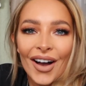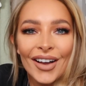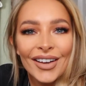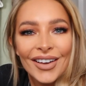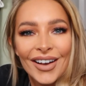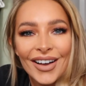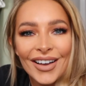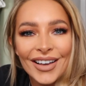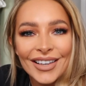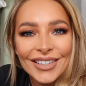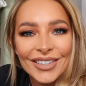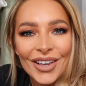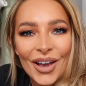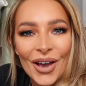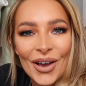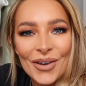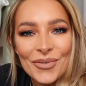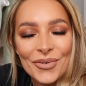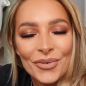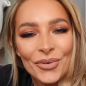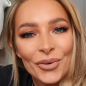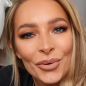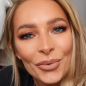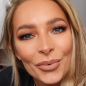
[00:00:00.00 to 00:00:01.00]
Hi guys, I hope
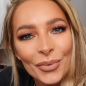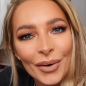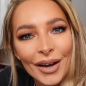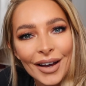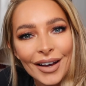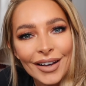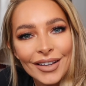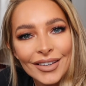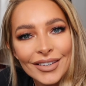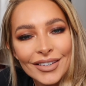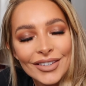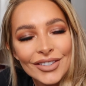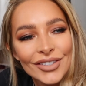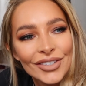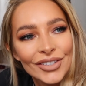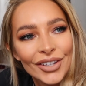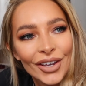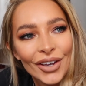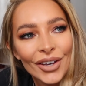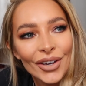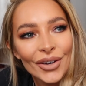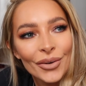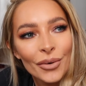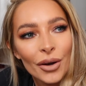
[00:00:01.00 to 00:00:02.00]
you're all well.
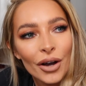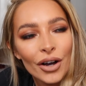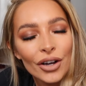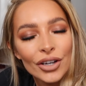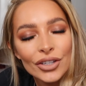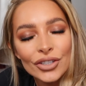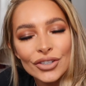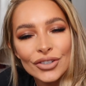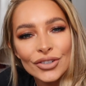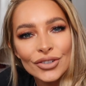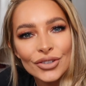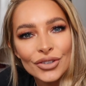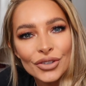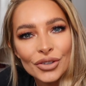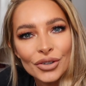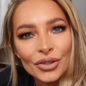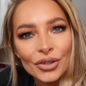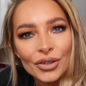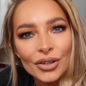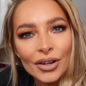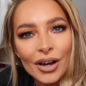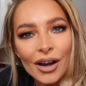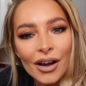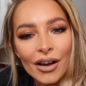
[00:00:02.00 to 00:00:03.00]
So I just
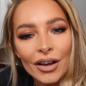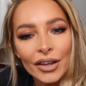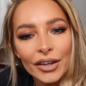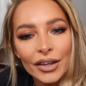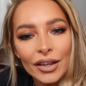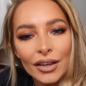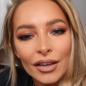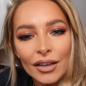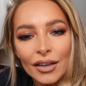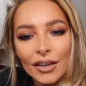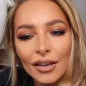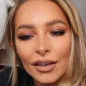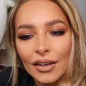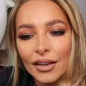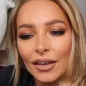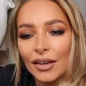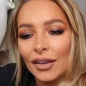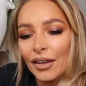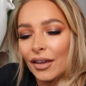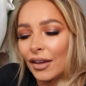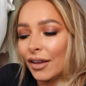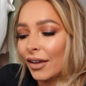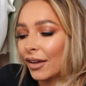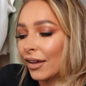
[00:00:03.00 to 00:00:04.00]
thought I'd
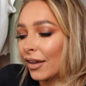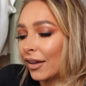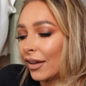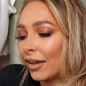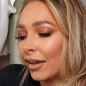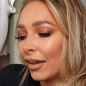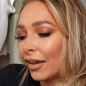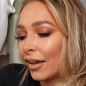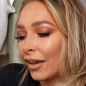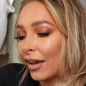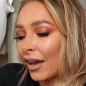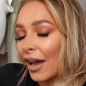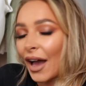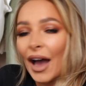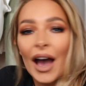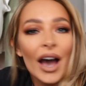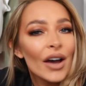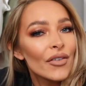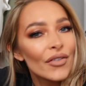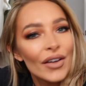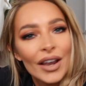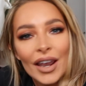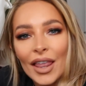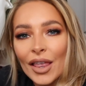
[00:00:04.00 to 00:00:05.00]

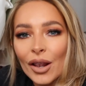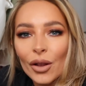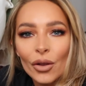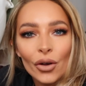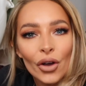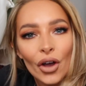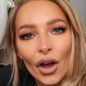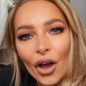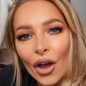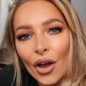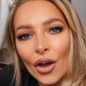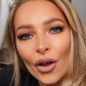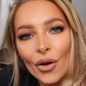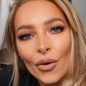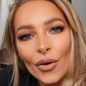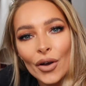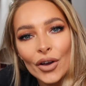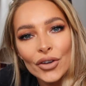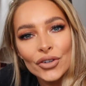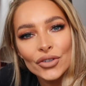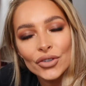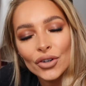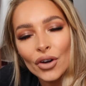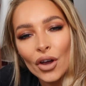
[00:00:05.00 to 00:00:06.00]
have a little go
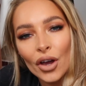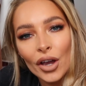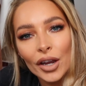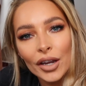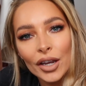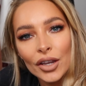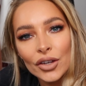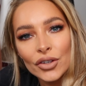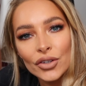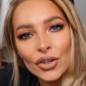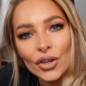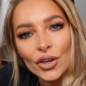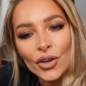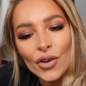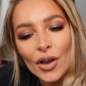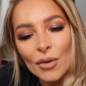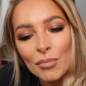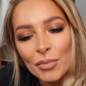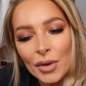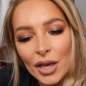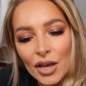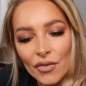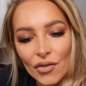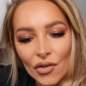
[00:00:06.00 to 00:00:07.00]
at trying to do a
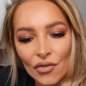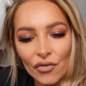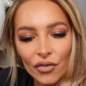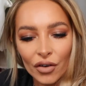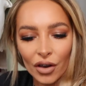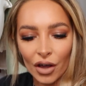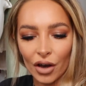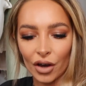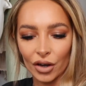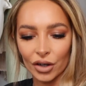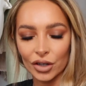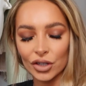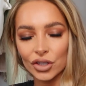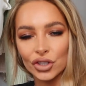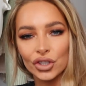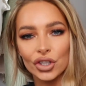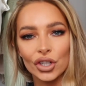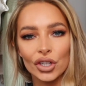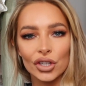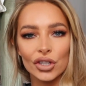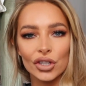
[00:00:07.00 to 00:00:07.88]
bit of a vlog.